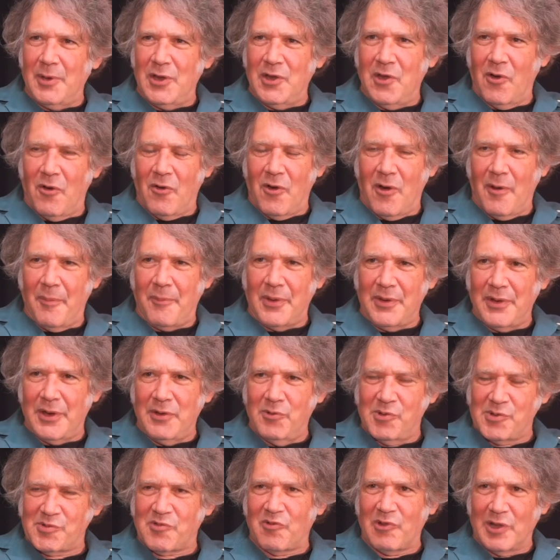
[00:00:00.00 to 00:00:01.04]
in Europe and
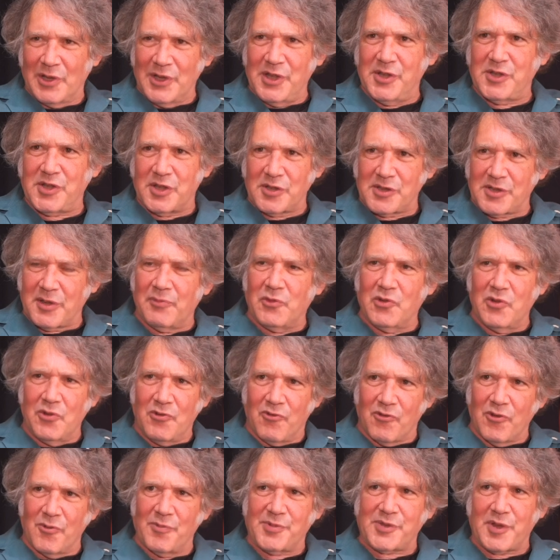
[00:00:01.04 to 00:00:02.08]
he was releasing some new
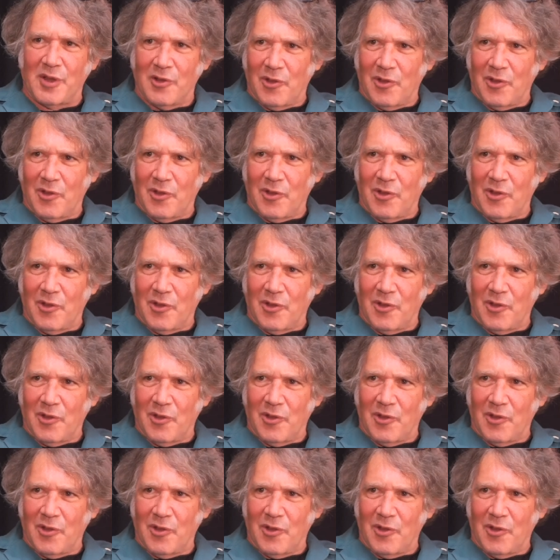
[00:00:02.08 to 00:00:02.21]
groups